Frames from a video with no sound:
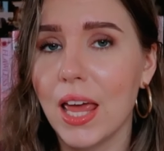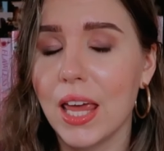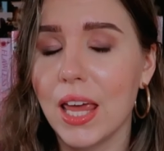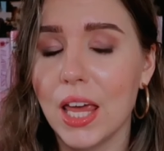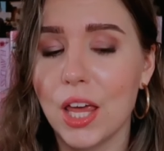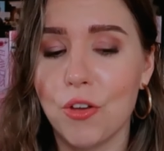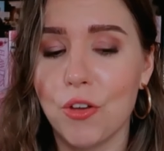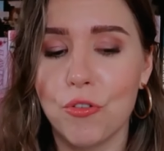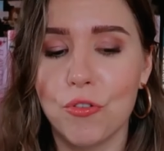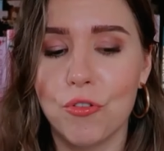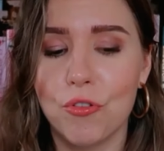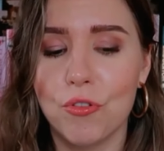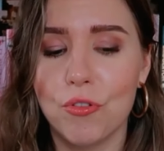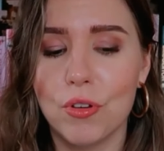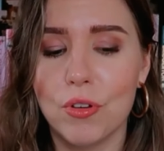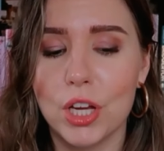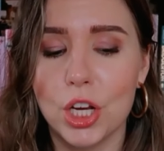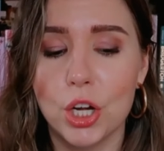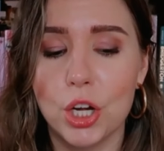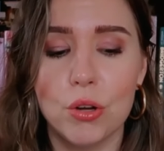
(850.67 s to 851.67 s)
if,
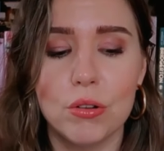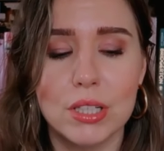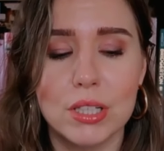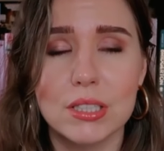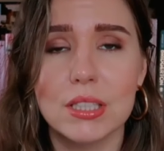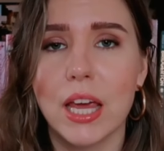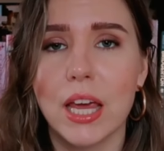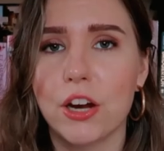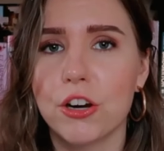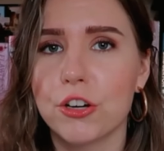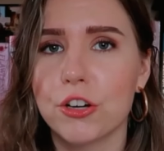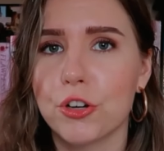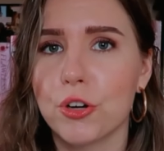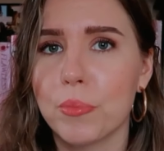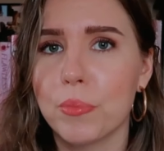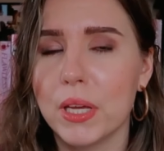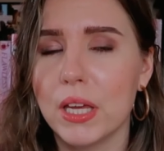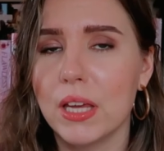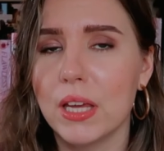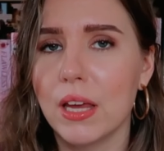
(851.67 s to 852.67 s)
this
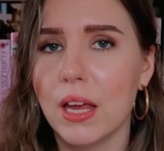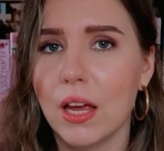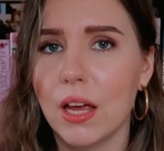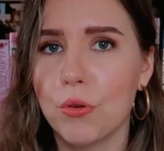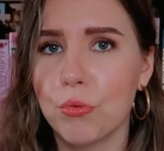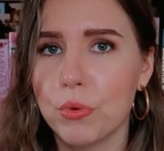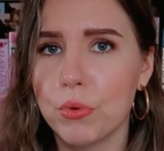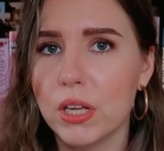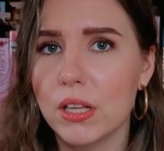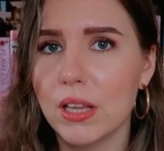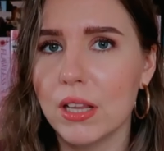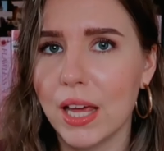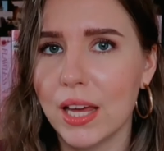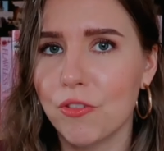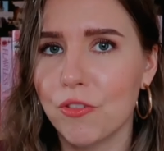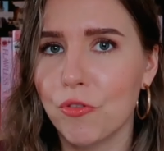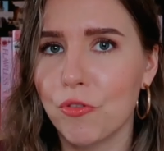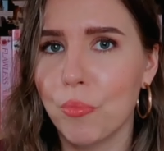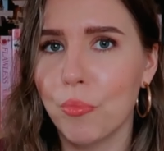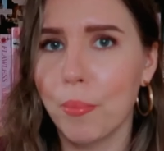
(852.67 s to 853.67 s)
character being a real
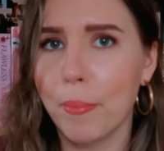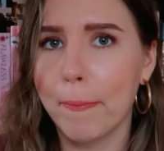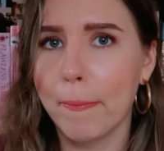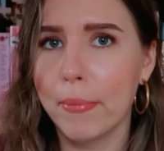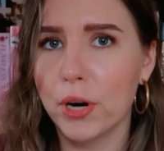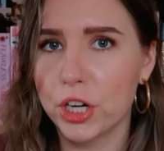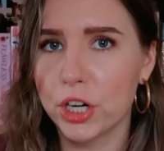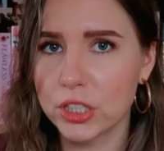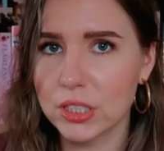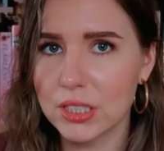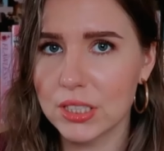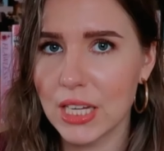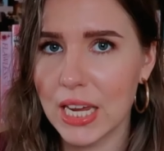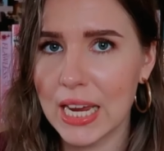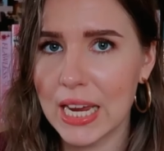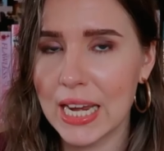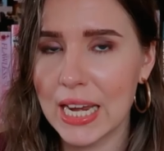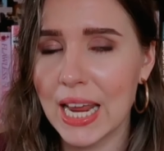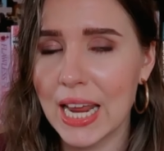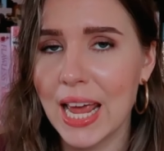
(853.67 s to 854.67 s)
life
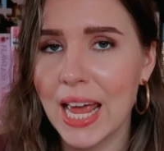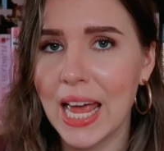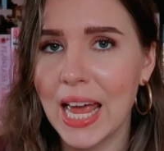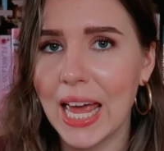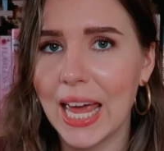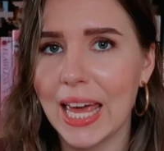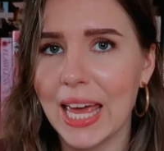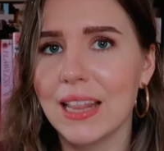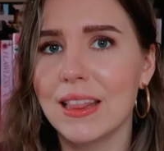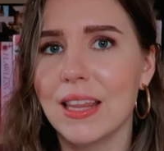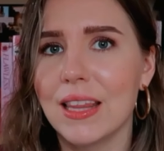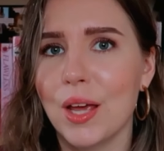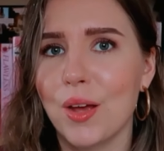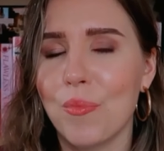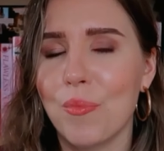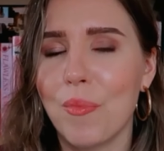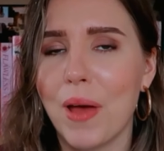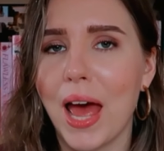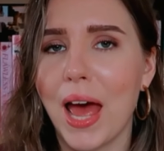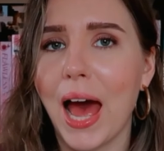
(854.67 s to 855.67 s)
person and
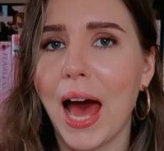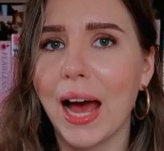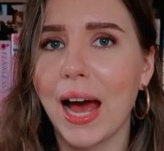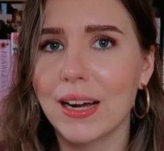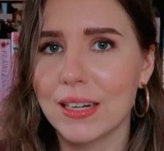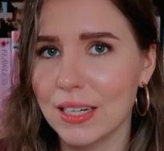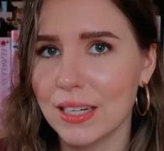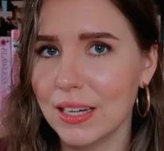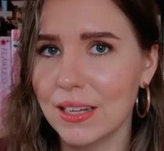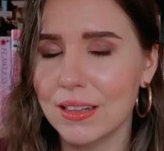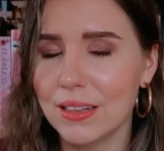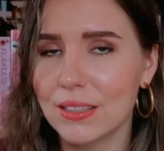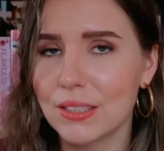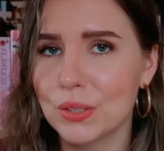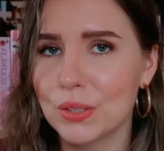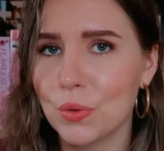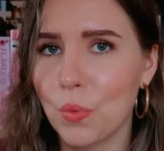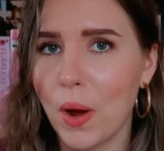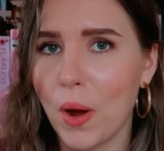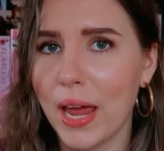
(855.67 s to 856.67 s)
them acting
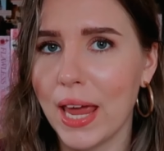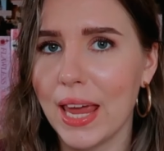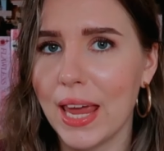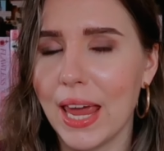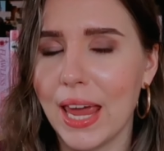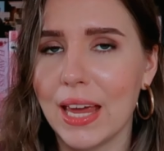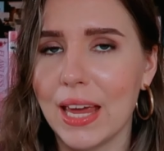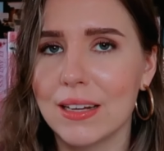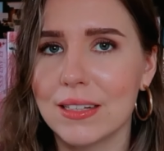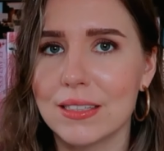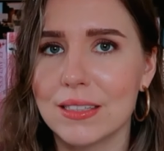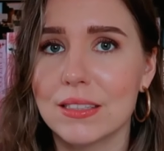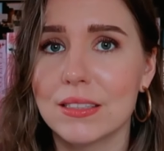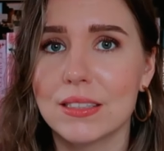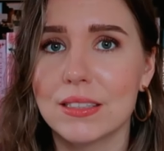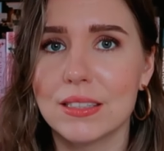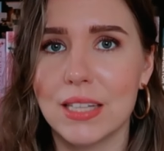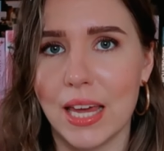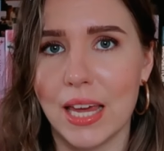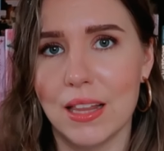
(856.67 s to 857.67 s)
this way and
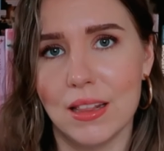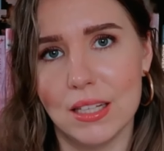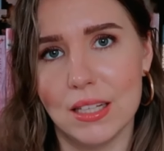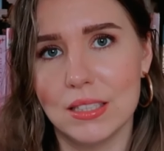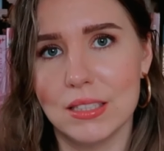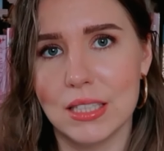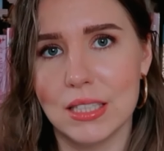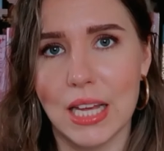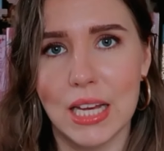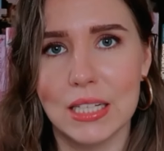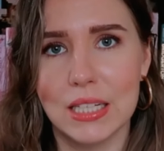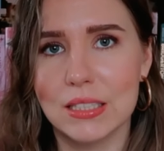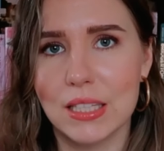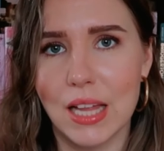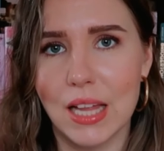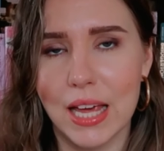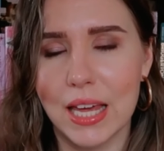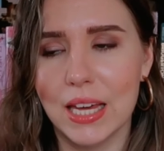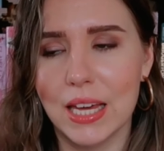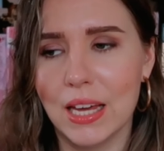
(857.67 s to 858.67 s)
saying these things,
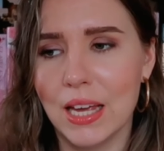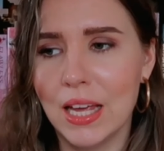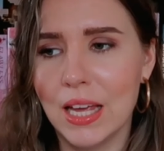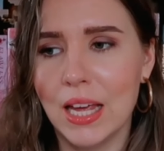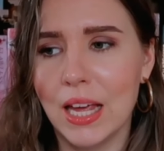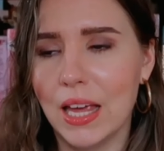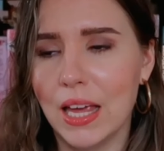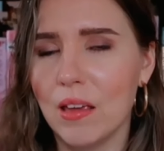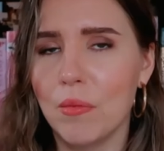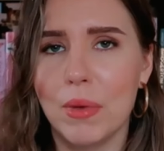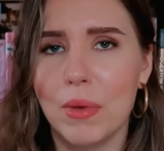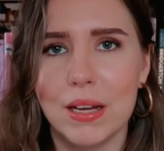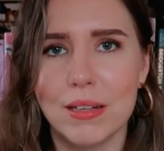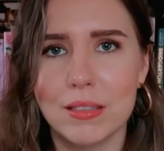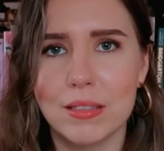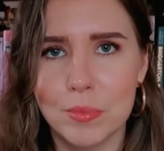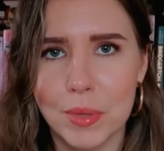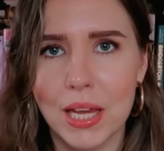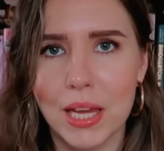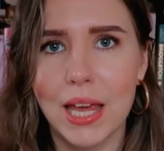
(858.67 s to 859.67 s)
like, it
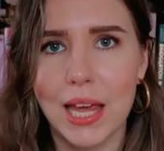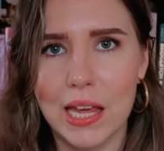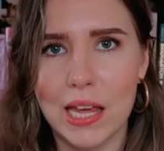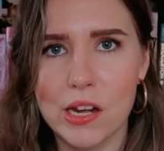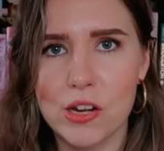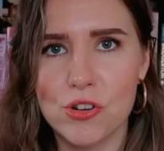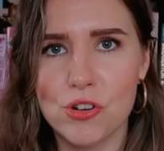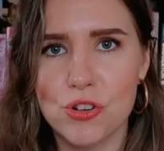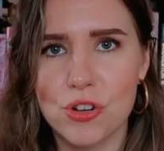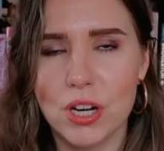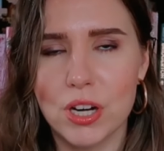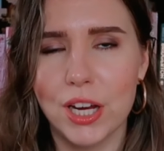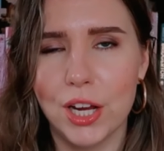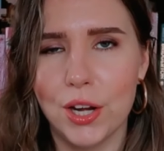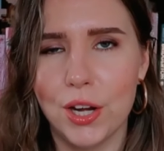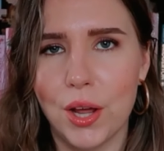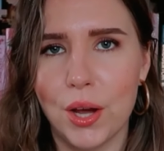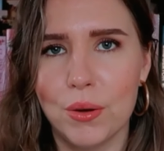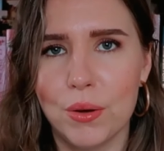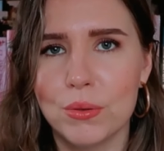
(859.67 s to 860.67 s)
makes me itch,
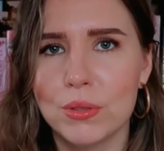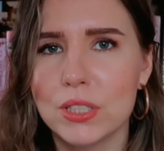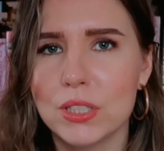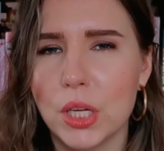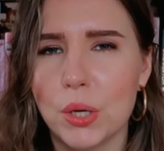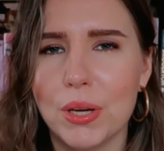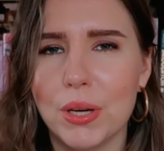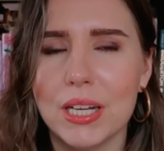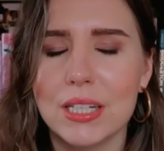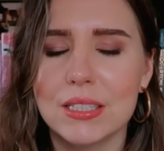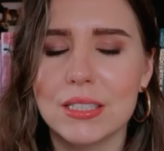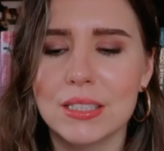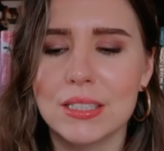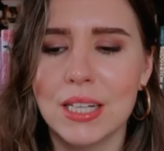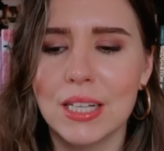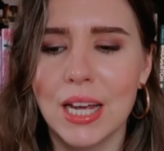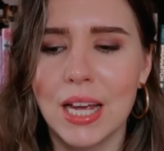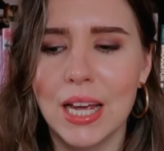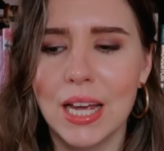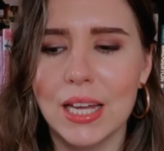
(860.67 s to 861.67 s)
so it's
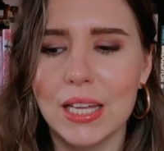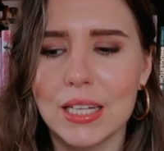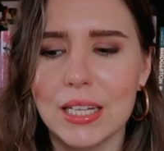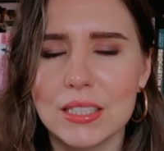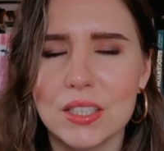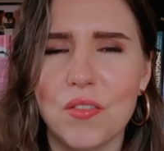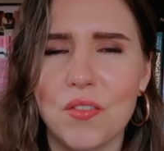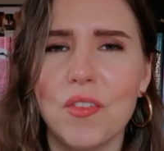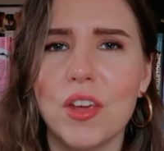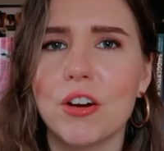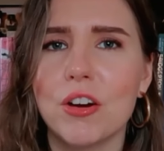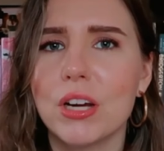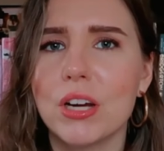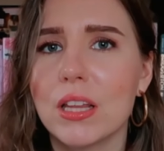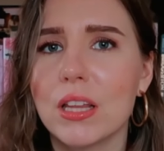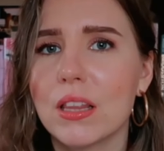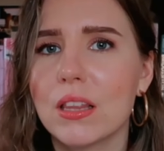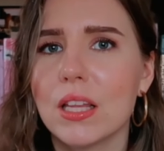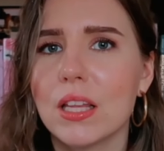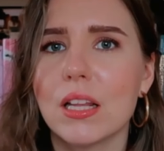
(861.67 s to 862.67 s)
a
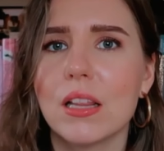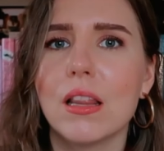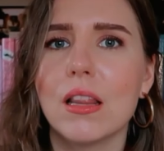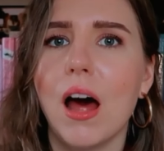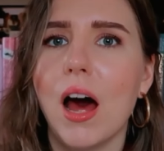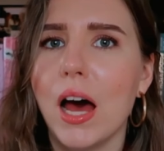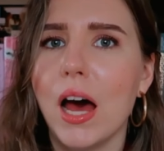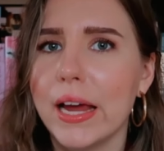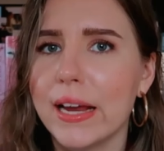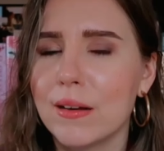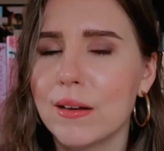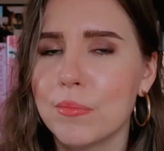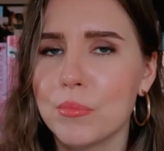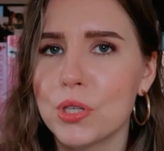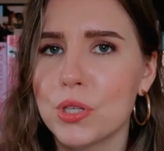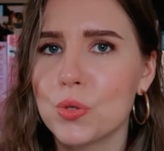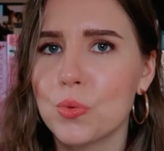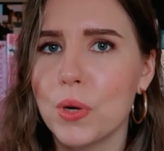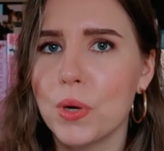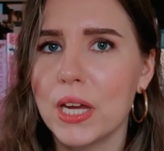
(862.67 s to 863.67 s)
very thin line
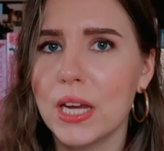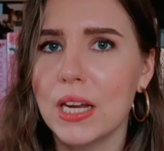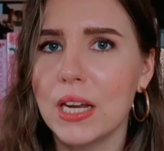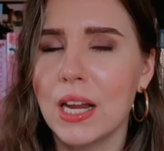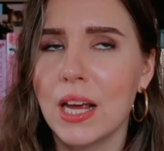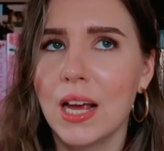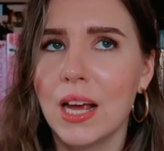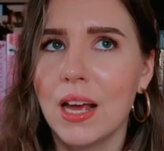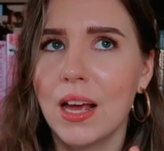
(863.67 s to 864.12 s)
between